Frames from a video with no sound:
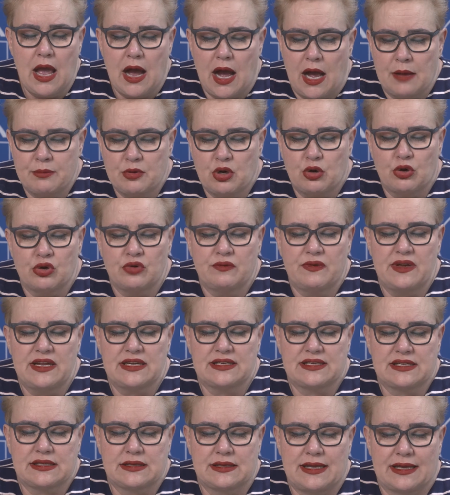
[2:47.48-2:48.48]
I'm
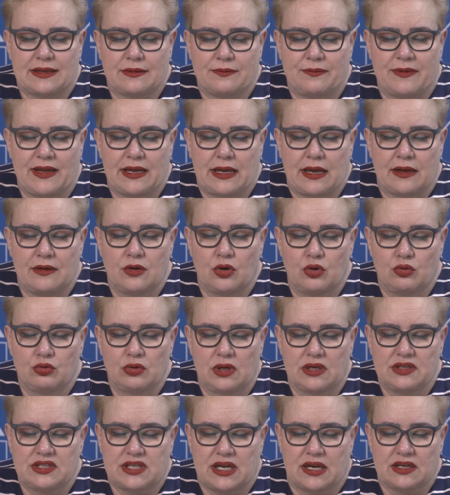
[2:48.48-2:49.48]
convinced that we can
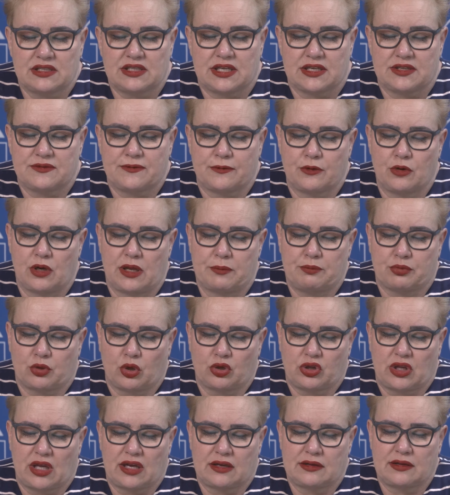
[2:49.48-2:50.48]
only successfully
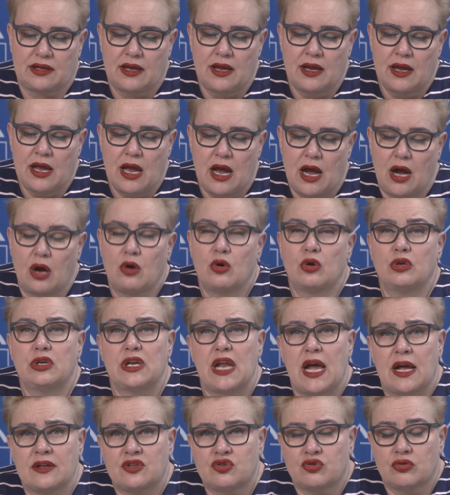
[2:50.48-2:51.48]
protect our
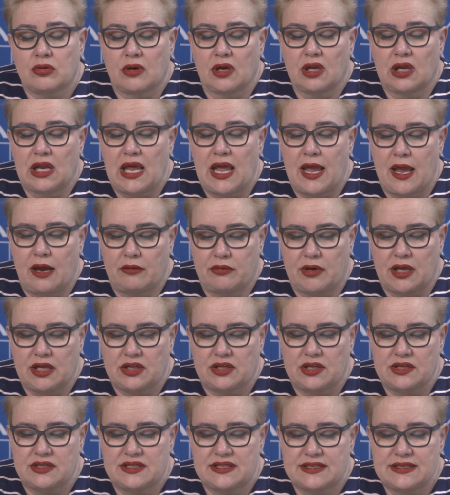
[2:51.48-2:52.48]
natural
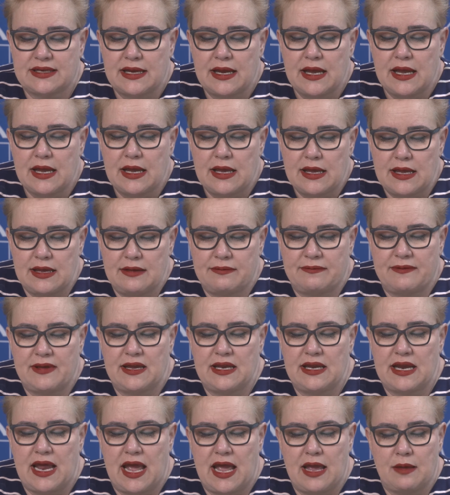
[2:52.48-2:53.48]
heritage if
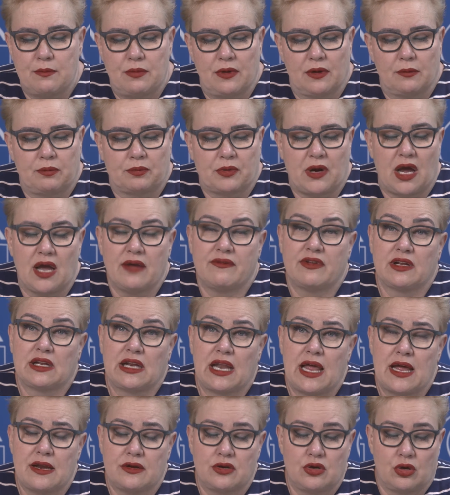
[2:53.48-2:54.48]
we enable private
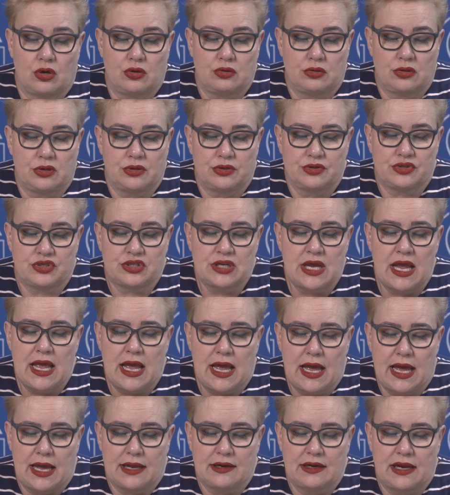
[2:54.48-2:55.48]
landowners
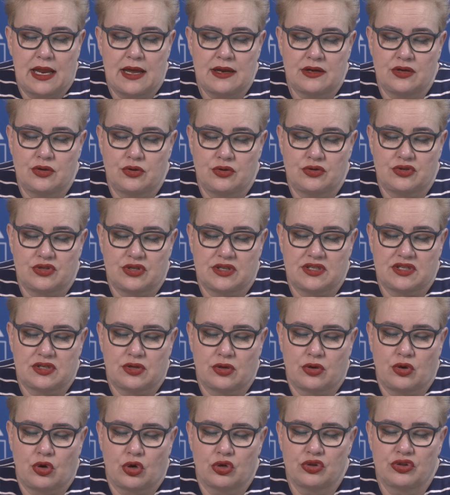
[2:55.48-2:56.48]
and land users
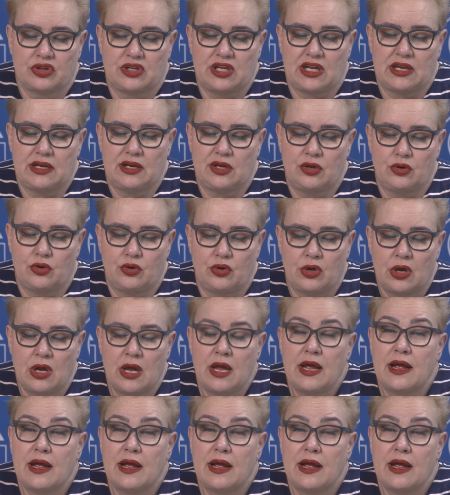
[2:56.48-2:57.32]
to continue